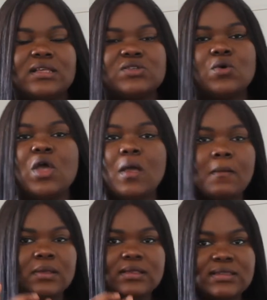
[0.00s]
So
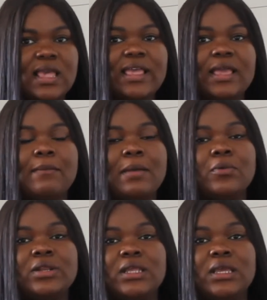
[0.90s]
say I get my
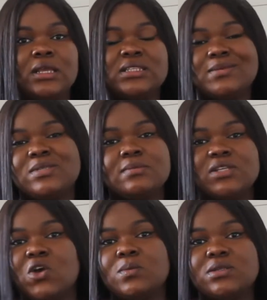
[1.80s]
money in, sometimes it
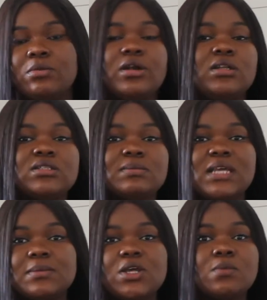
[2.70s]
comes in early,
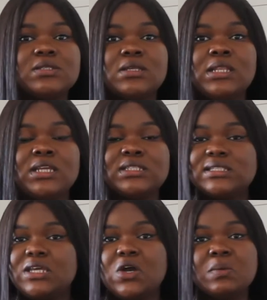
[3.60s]
sometimes it comes in late. Say
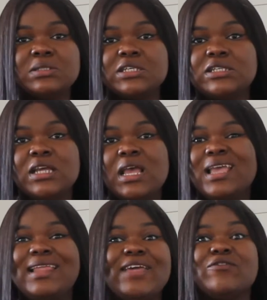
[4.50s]
it comes in
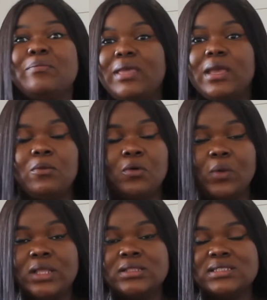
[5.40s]
11 p.m. on
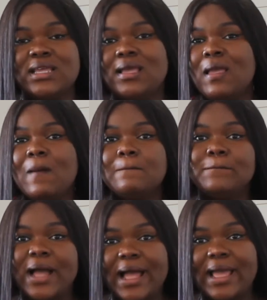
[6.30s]
Wednesday.
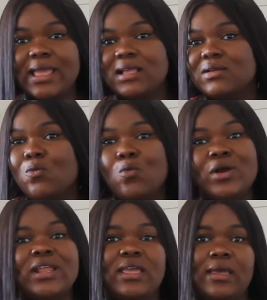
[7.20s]
By
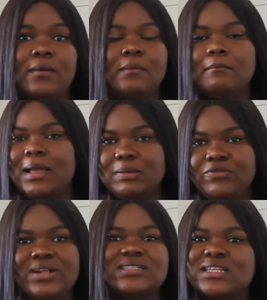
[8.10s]
1 a.m. my
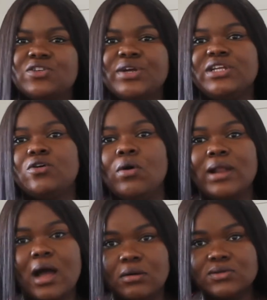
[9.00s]
rent has already gone
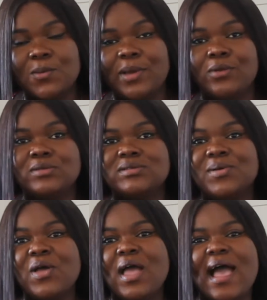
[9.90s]
out on my own. So
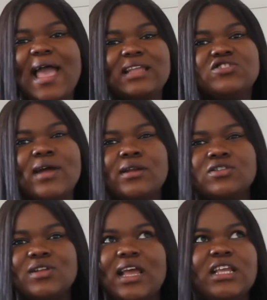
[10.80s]
I try,
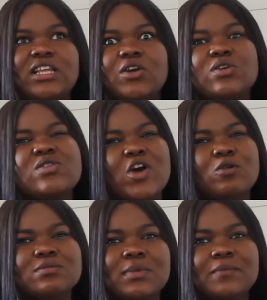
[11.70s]
so that it also
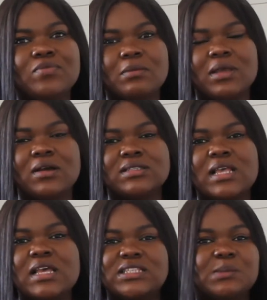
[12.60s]
helps me, because
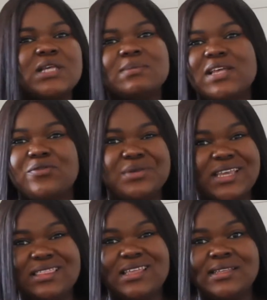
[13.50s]
sometimes I
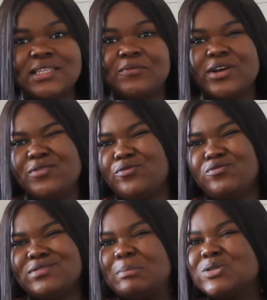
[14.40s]
forget things.
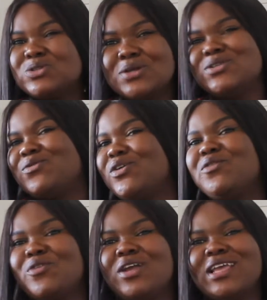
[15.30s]
I'm sort of very
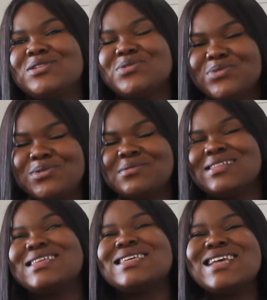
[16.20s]
forgetful.
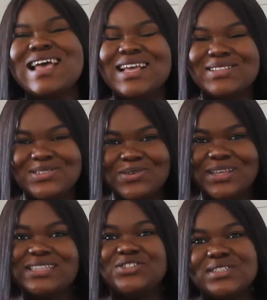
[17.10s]
So
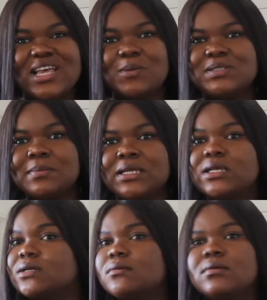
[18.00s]
it just helps me
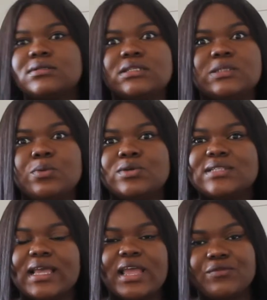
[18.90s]
dispose
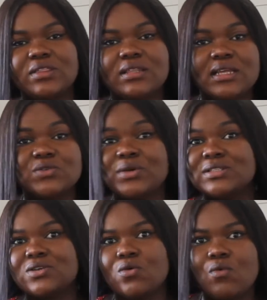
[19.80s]
like everything that's going
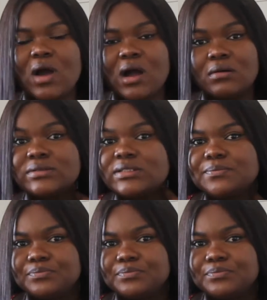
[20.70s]
to go out.